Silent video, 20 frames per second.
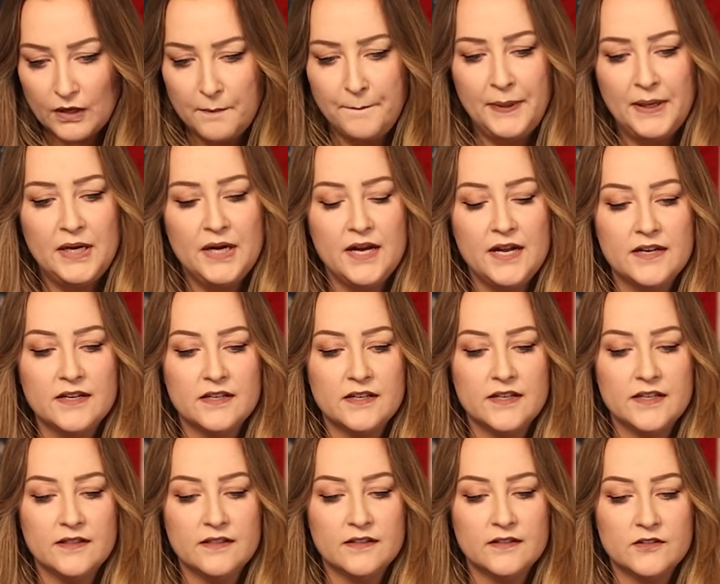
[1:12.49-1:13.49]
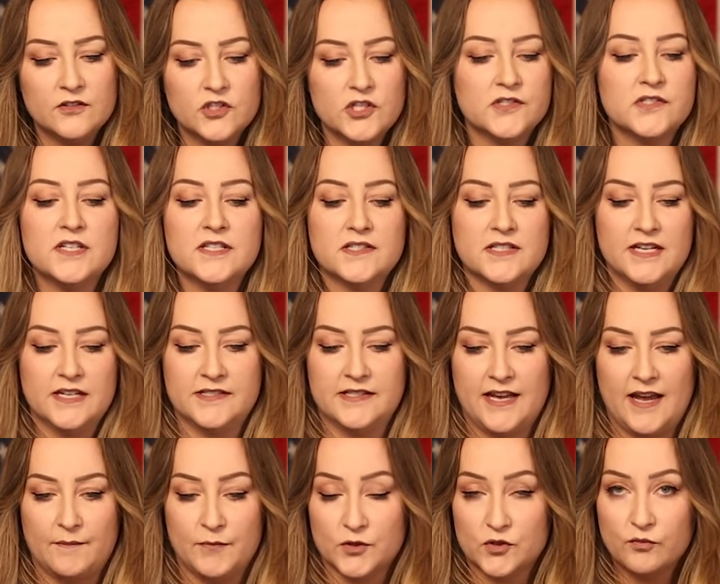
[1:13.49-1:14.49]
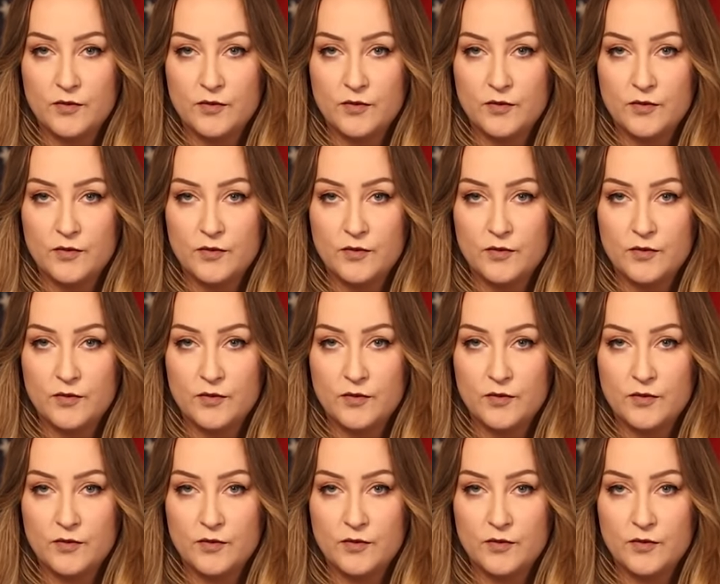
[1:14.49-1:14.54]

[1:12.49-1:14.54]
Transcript: But just as an example, so